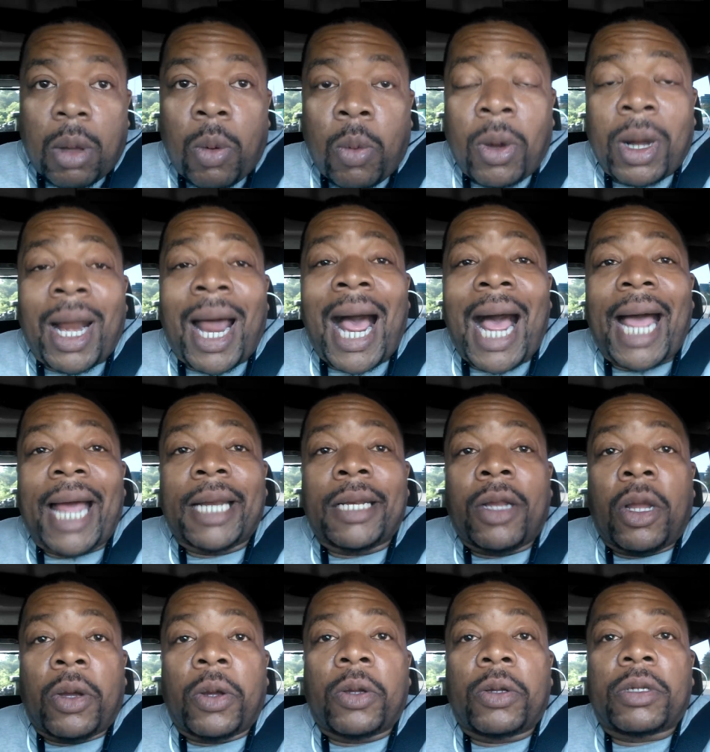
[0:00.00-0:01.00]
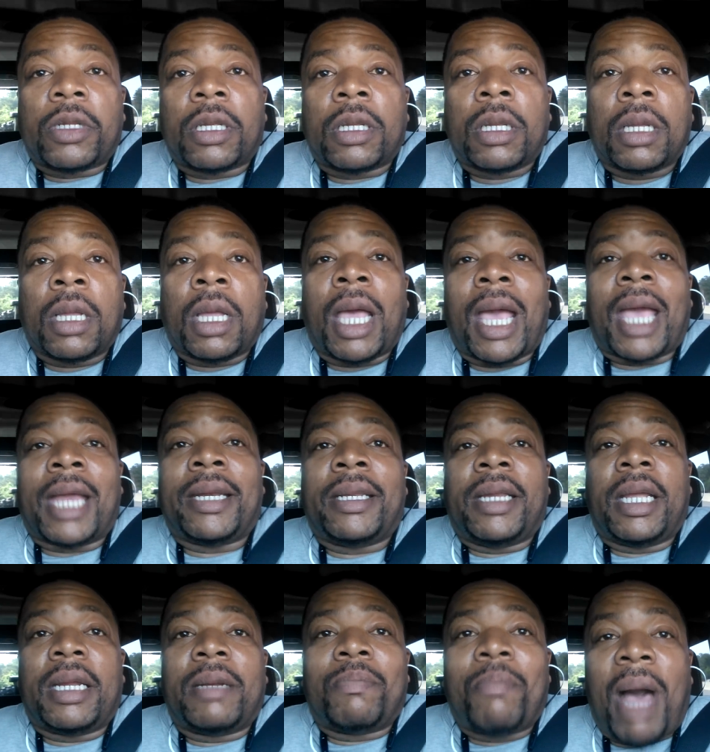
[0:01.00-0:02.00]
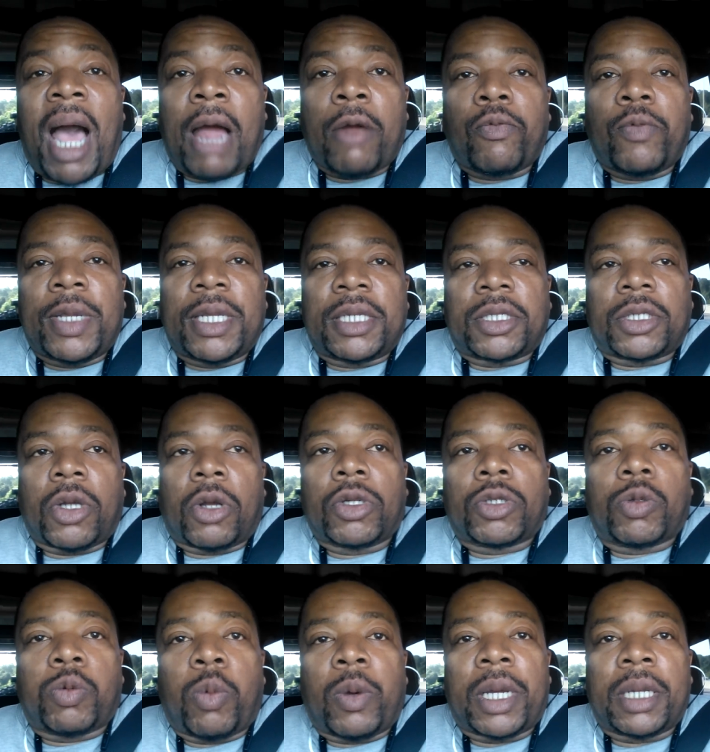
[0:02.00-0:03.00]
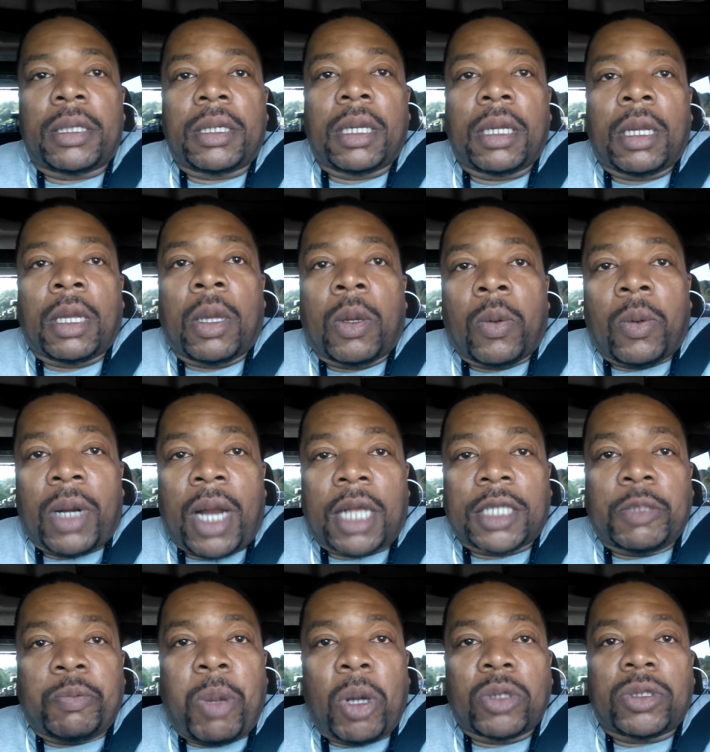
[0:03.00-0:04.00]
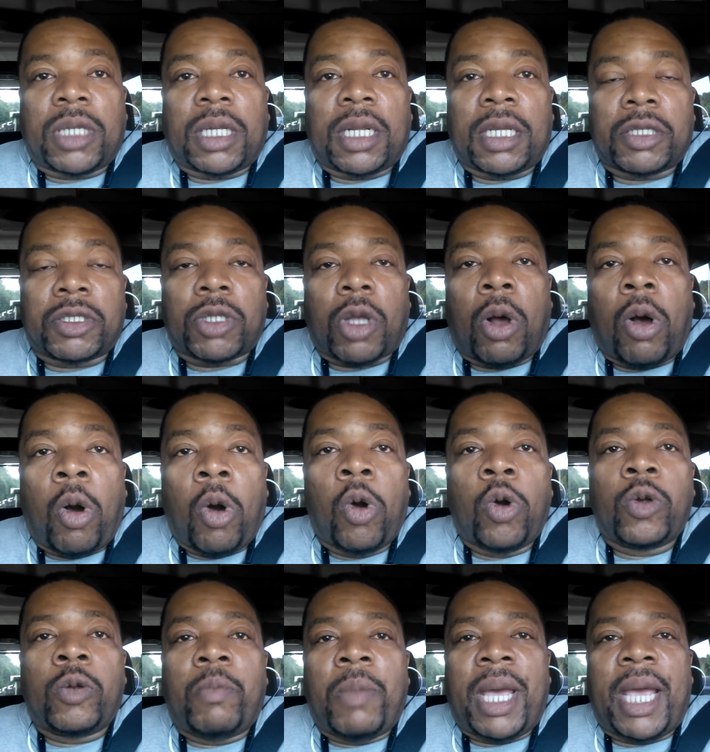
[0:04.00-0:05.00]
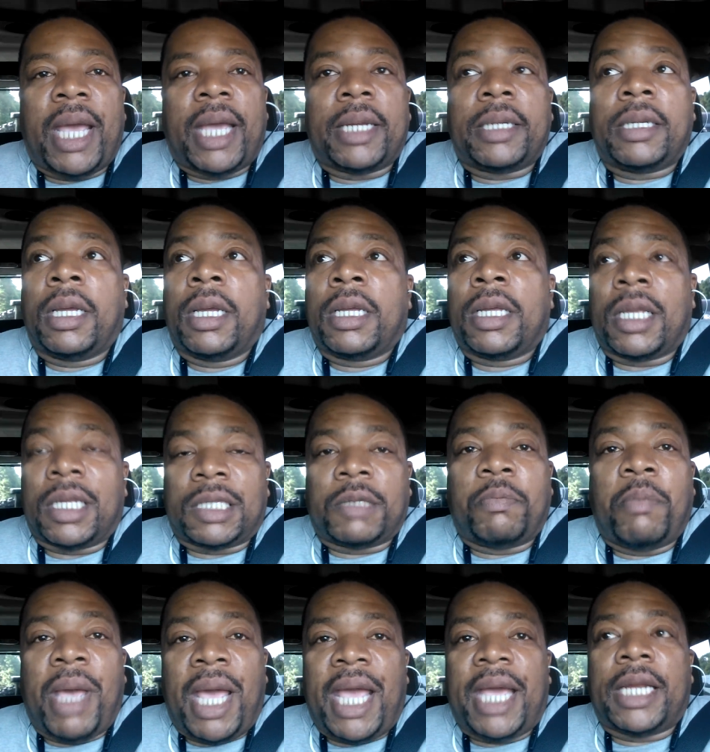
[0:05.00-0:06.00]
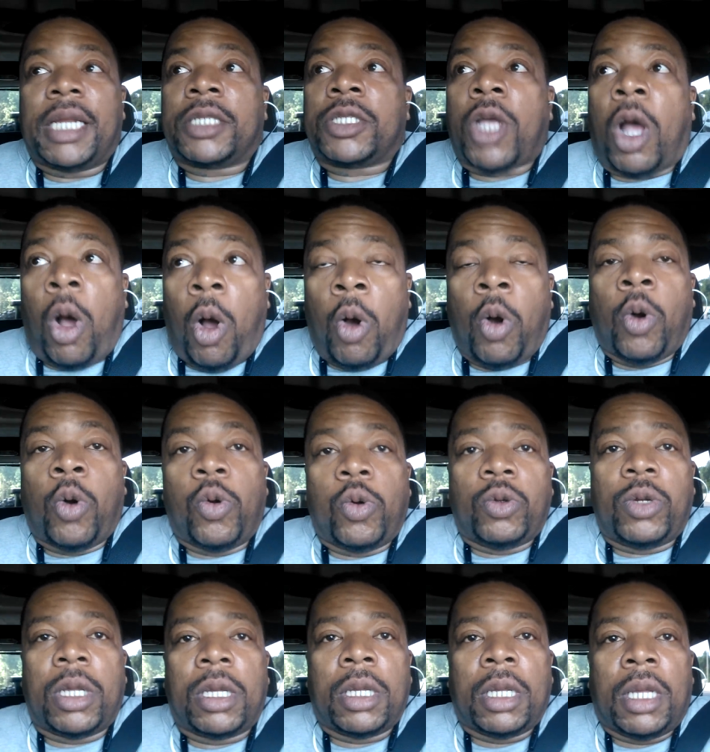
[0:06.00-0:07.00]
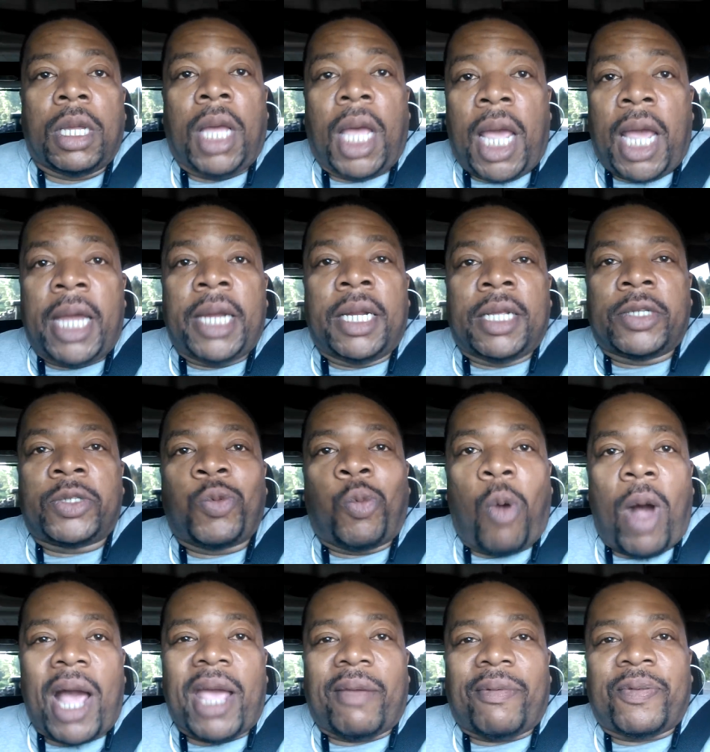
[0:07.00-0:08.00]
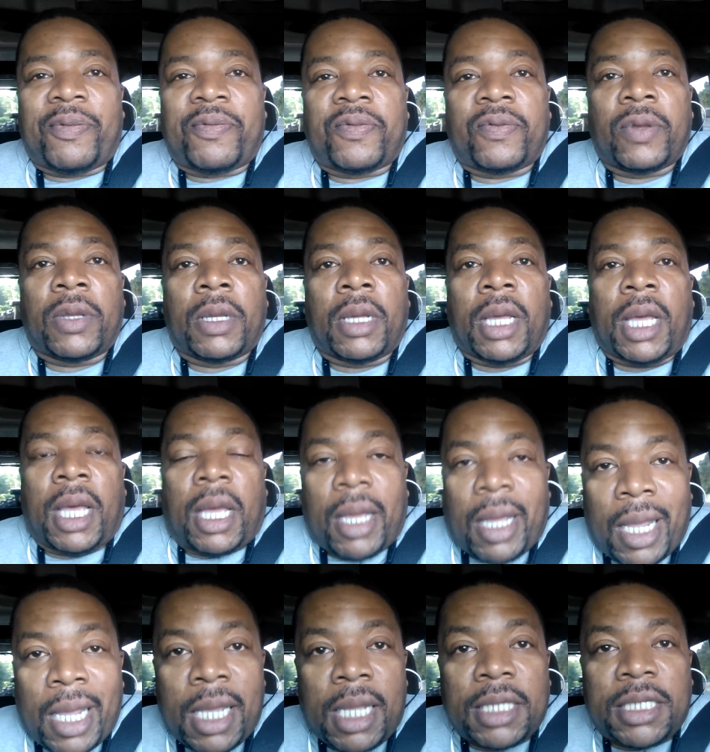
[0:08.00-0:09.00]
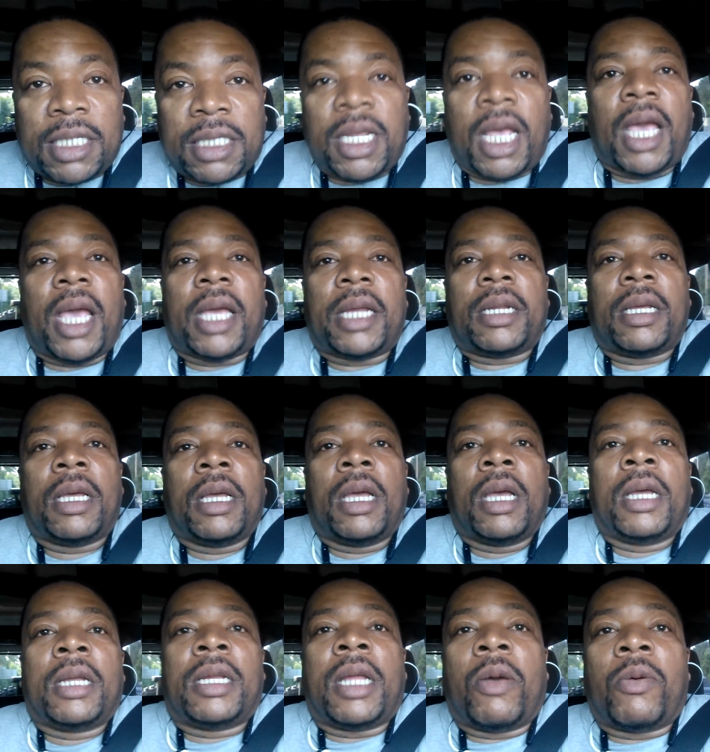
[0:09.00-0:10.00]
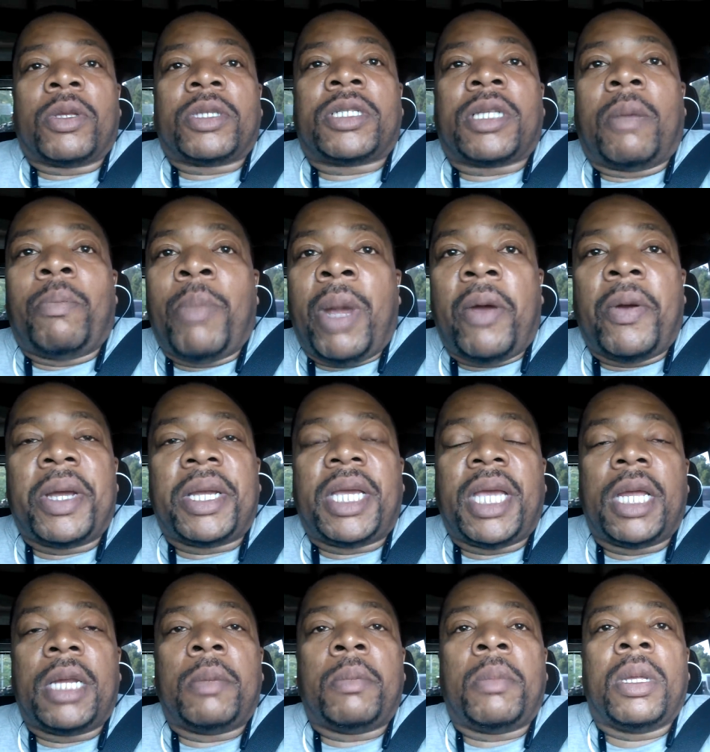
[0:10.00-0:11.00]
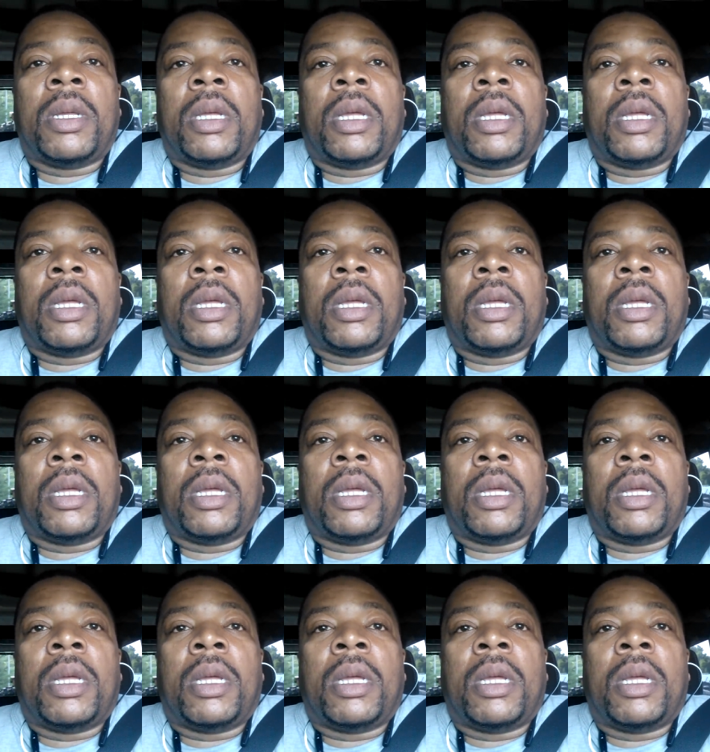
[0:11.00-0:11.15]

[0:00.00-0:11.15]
what I learned and did my research with when I spoke to this old man. This man is old and his wife. He said it was American